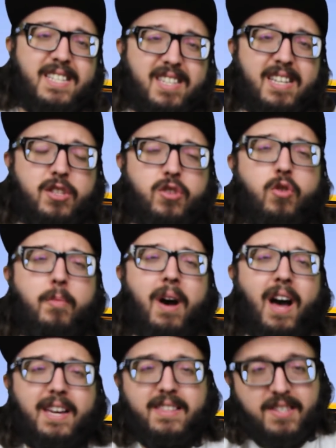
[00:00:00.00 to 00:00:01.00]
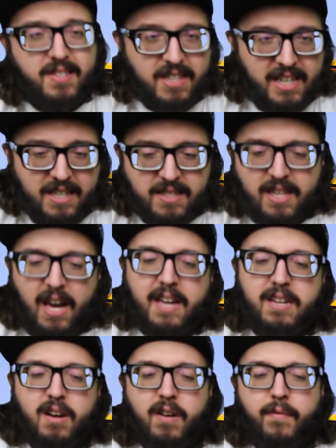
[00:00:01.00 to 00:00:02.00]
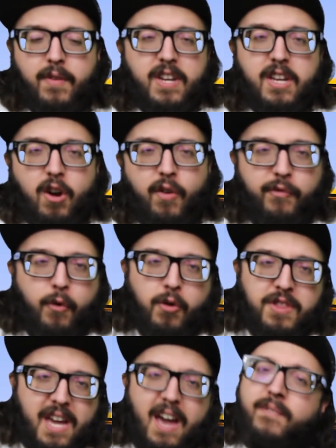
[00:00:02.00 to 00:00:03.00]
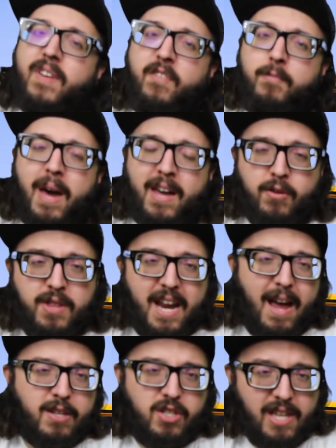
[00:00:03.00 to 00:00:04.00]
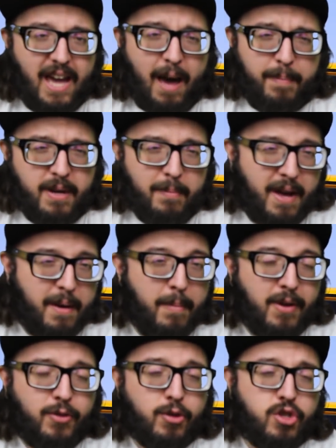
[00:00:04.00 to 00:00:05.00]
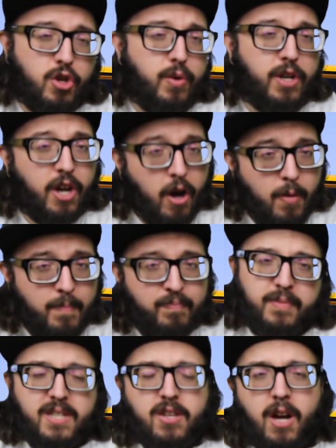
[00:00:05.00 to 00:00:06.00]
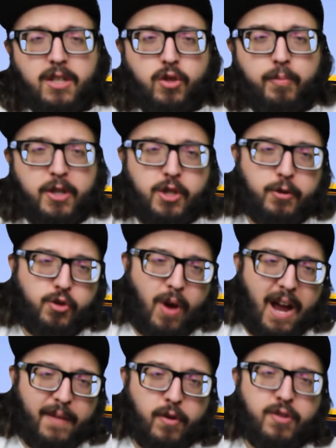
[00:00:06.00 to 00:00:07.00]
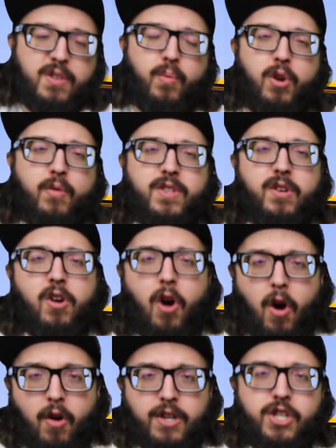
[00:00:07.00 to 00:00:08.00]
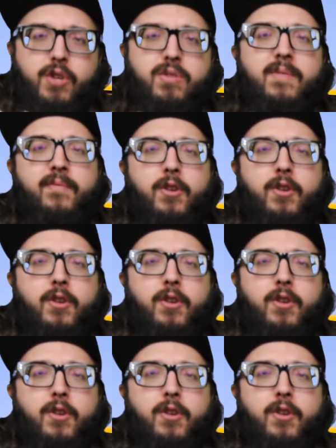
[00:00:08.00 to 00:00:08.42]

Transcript: they did do a behind-the-scenes kind of video for the FF battle that actually happened about a month or so ago. They talked to a bunch of drivers and went over their car and showed some